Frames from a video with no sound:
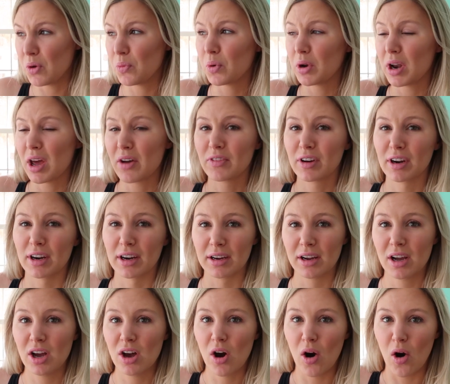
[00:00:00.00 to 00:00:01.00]
and
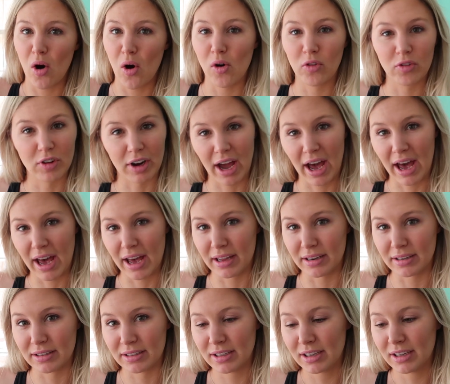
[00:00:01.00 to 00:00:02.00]
whatever
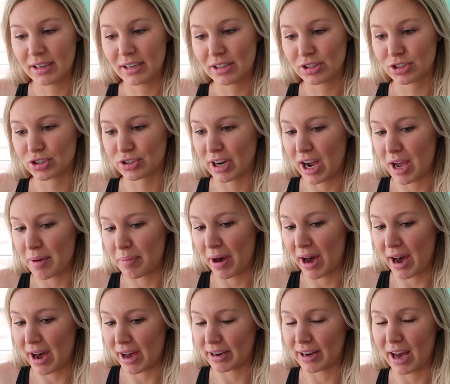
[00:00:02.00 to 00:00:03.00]
overhead
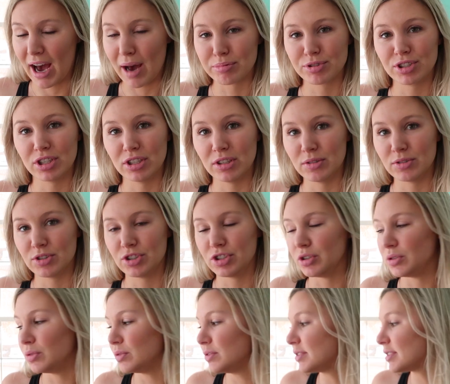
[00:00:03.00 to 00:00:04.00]
tripod option you
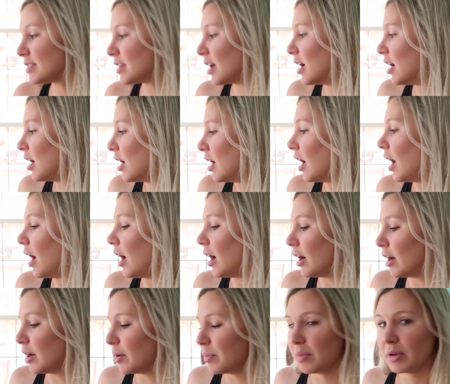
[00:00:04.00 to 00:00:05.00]
choose.
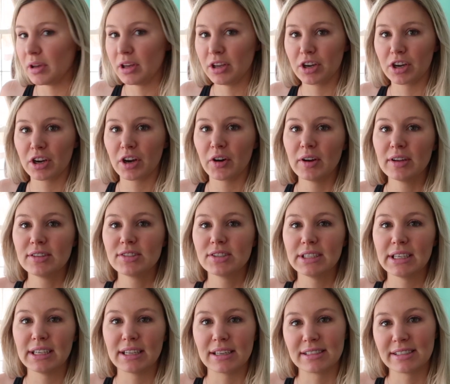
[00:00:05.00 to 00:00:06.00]
You're going
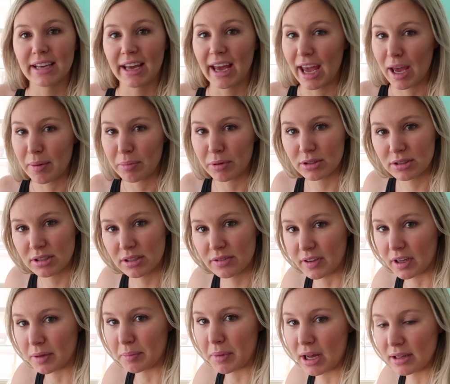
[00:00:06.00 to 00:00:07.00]
to need a table
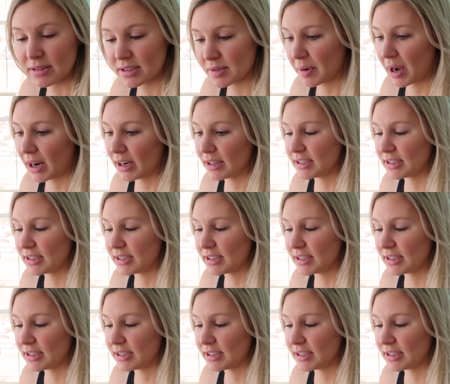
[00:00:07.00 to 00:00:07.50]
to film on, some